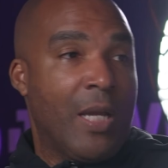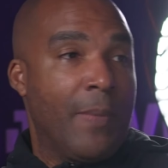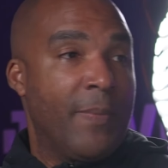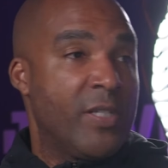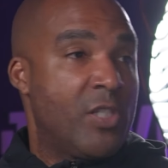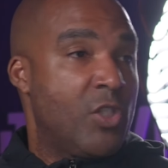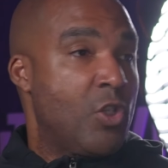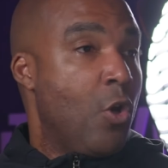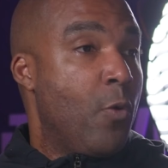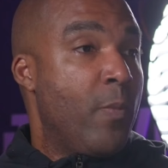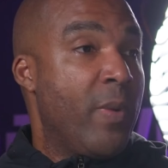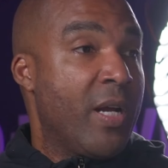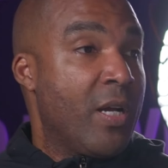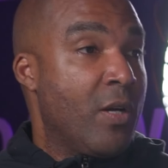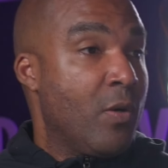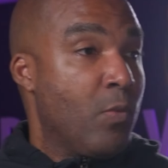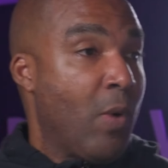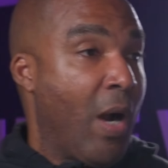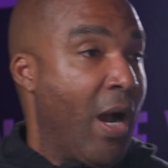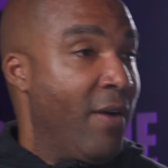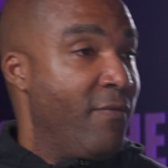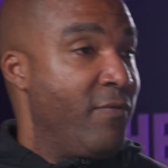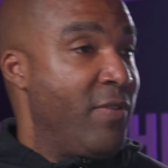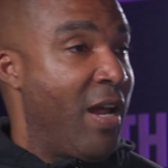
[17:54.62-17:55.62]
I'm assuming
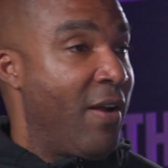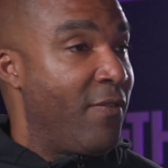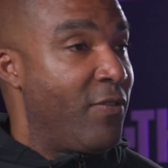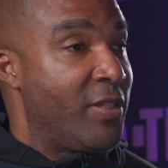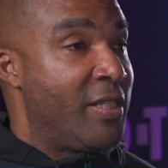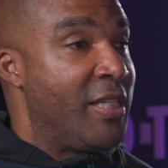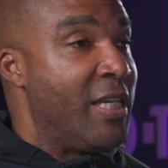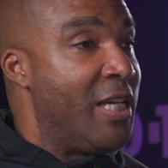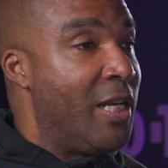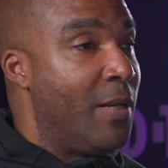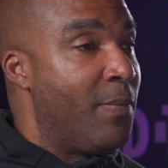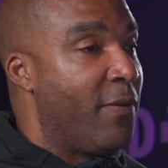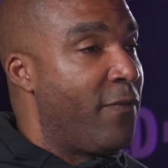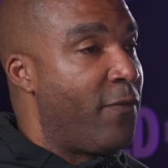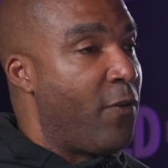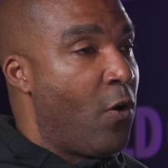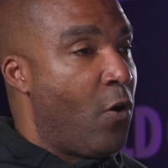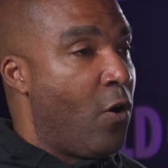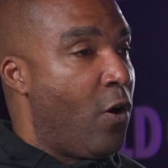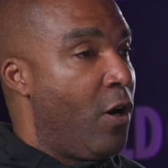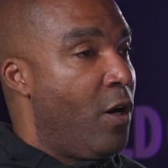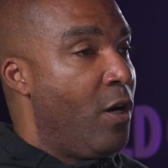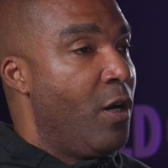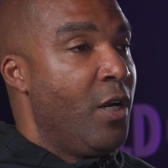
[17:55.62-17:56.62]
I've never seen it
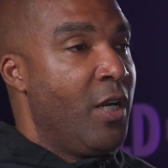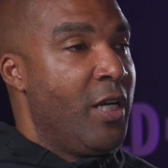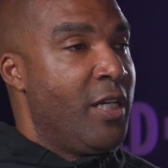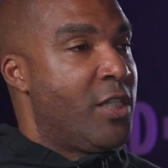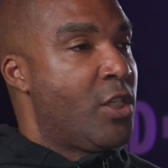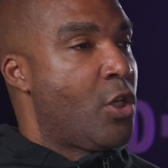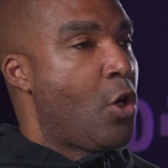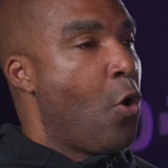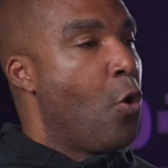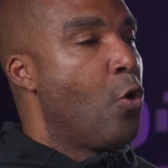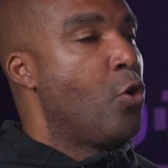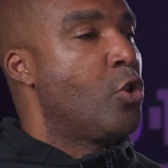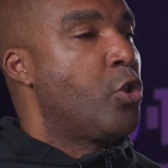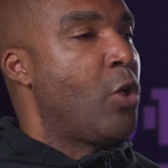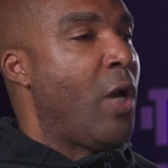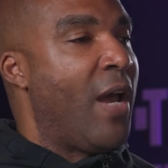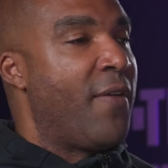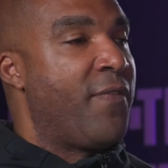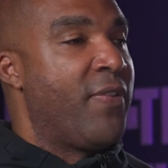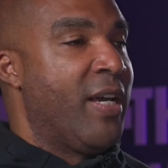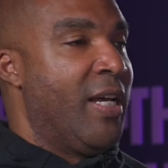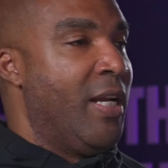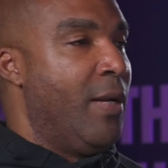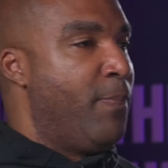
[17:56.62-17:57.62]
before, it's cold
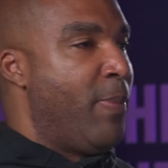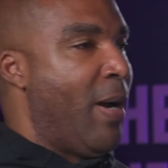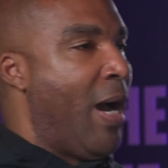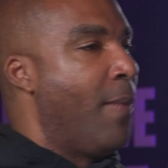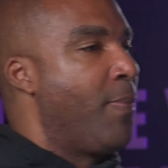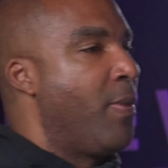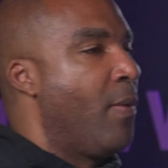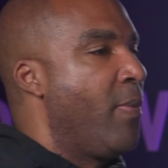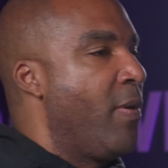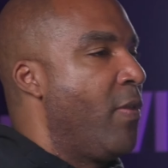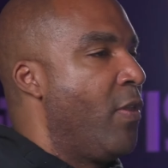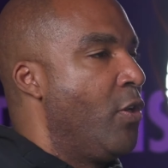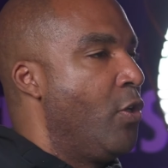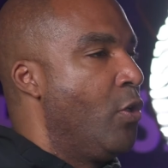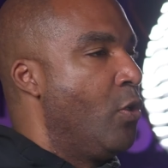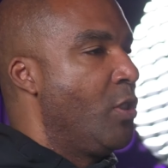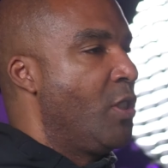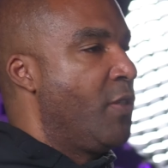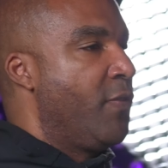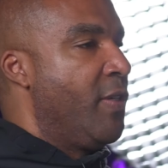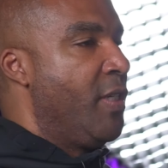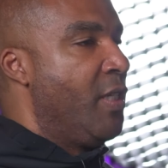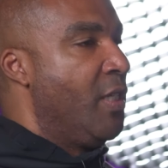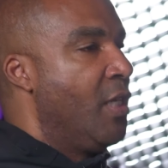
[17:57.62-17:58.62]
traffic and it popped up in the
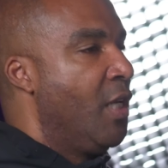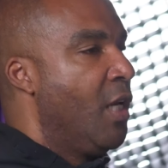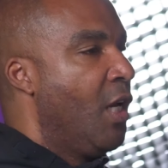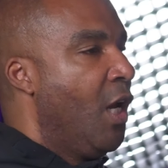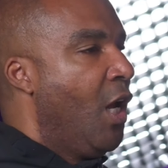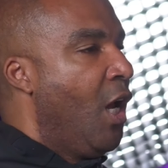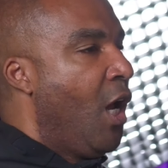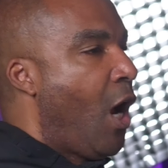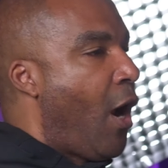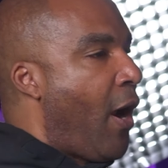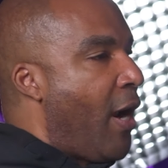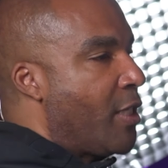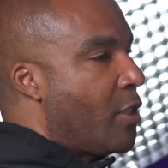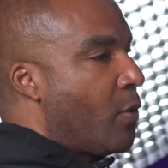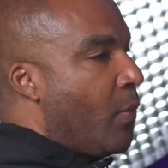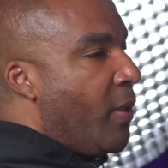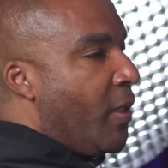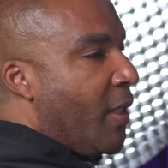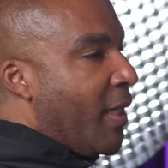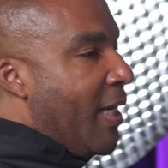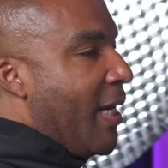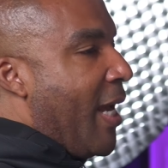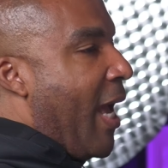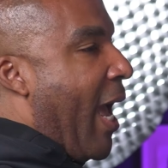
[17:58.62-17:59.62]
newsfeed. All right, so we're
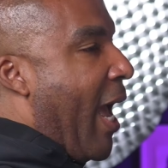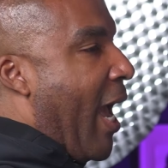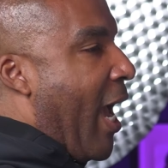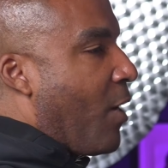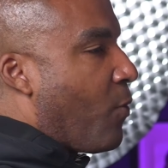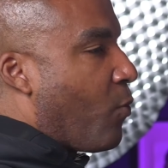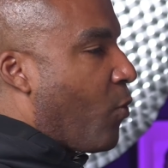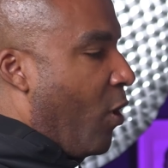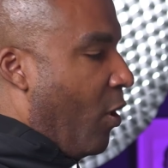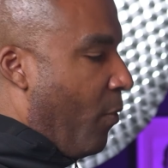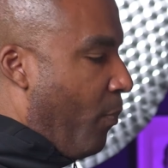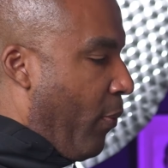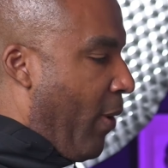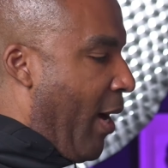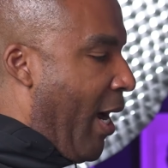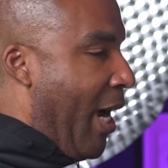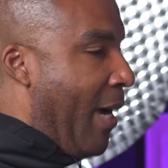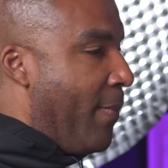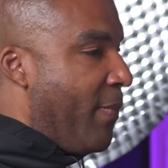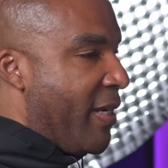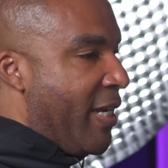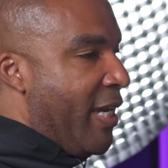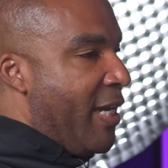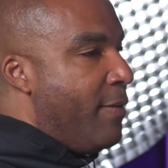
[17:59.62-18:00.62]
looking at AdWorld
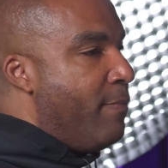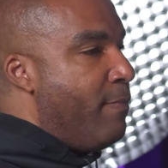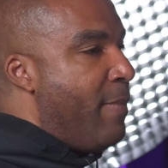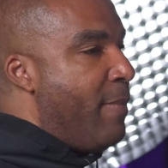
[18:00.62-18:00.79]
Prime, again,